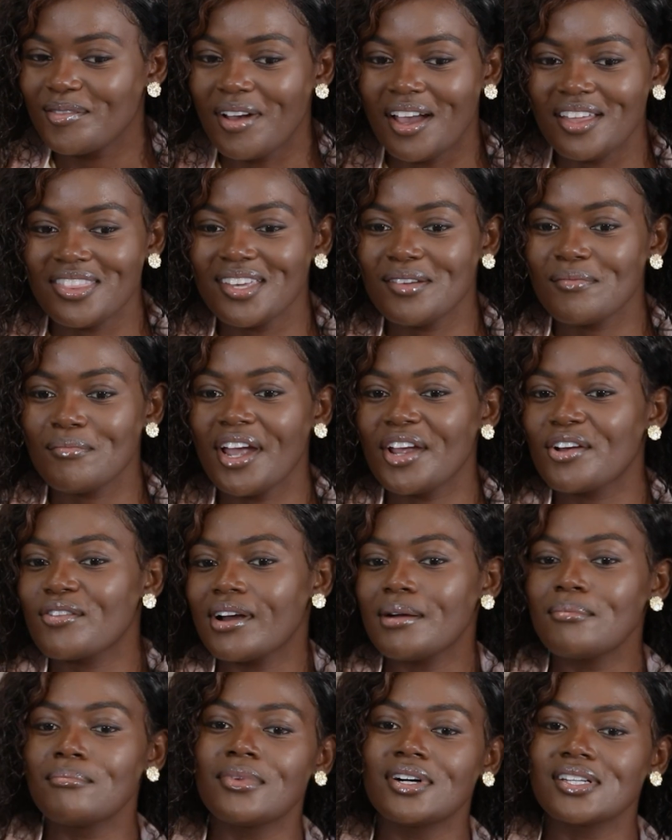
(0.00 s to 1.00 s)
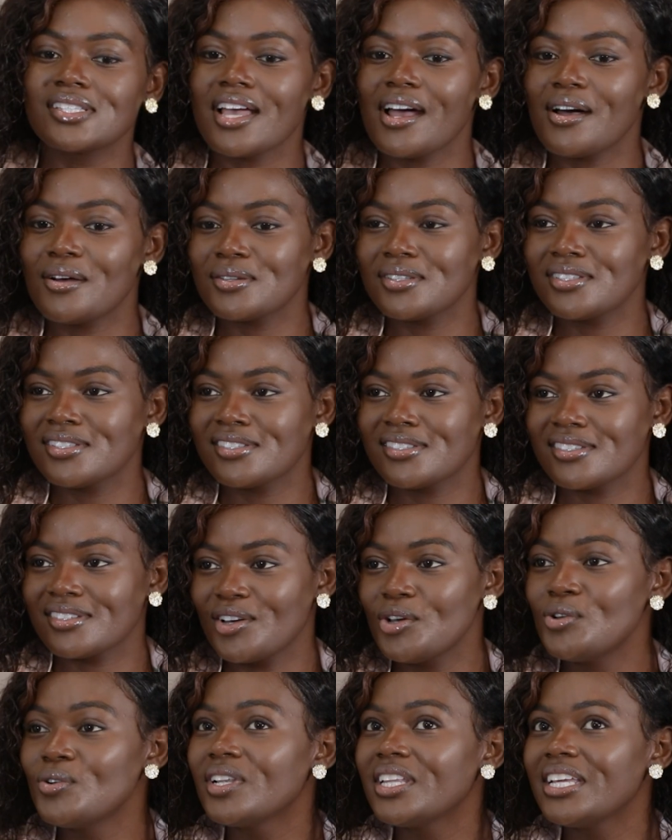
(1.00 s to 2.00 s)
I think my grandma's house
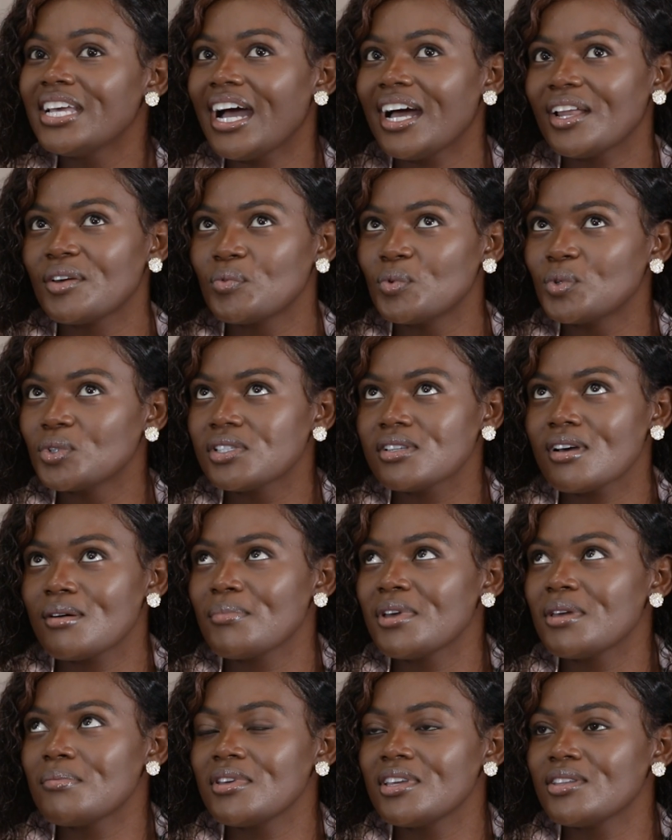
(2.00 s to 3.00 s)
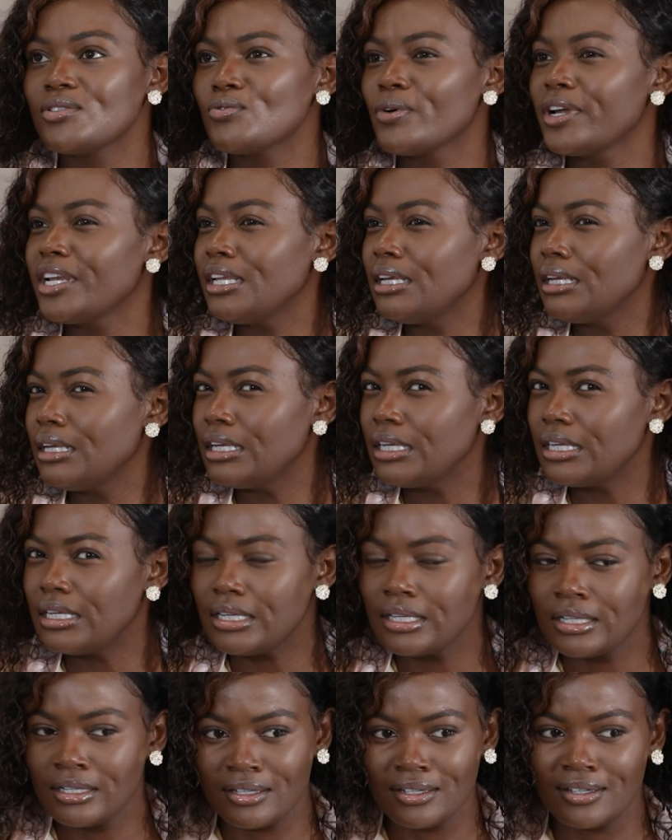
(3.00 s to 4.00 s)
only had water maybe
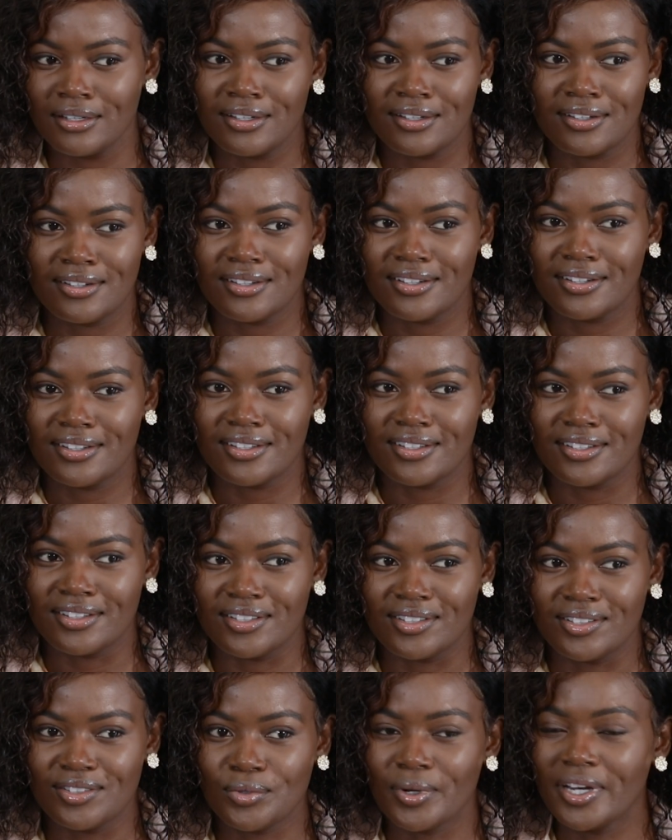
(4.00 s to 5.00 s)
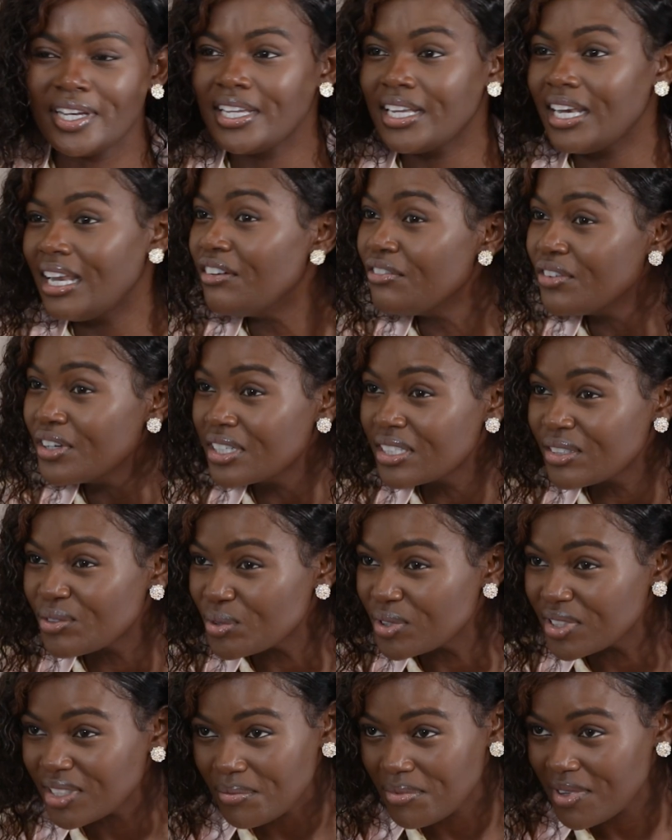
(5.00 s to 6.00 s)
2011
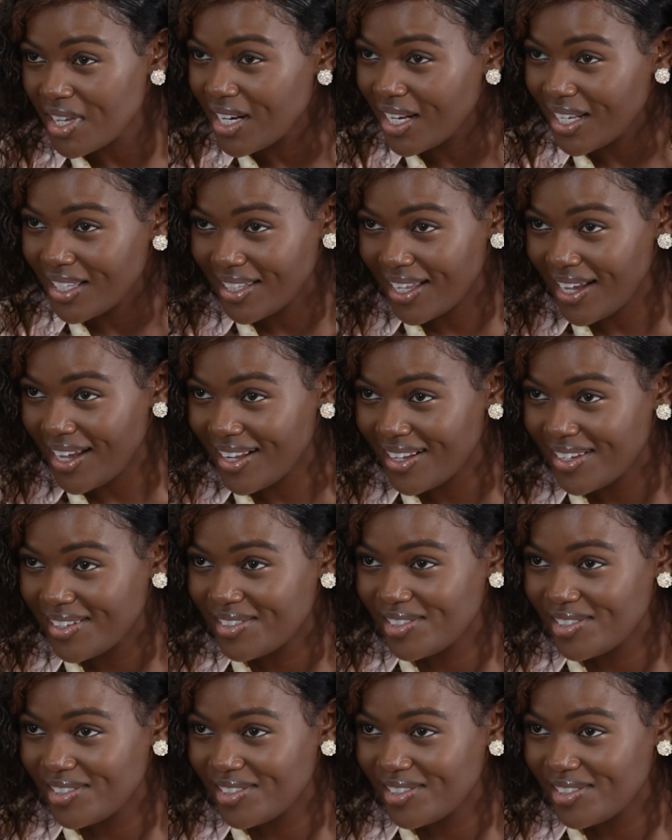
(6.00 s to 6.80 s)
or something like that.